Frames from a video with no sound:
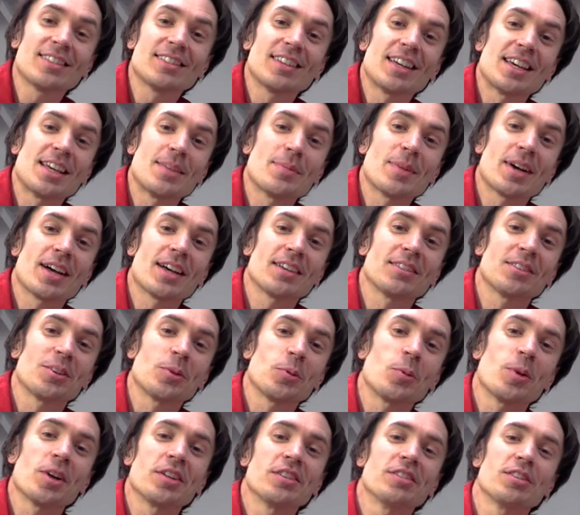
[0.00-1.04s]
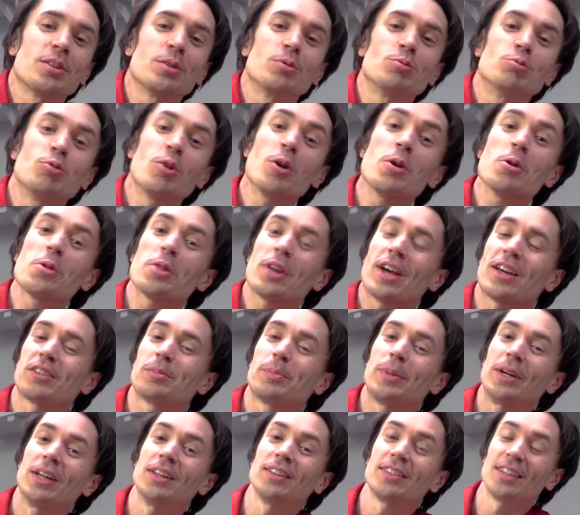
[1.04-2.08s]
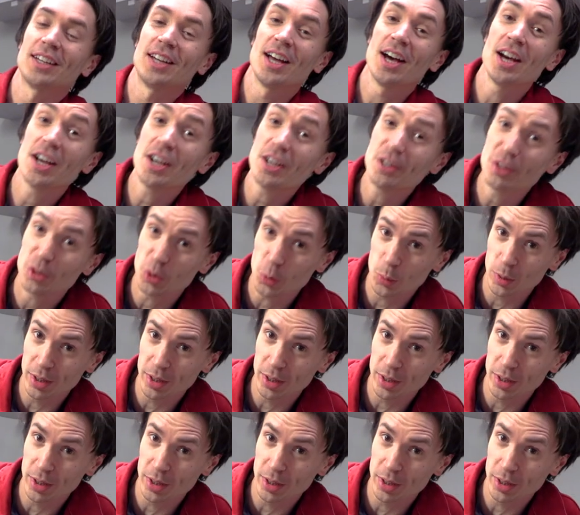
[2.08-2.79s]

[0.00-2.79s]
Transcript: the same as the ones that Ruth has built in her new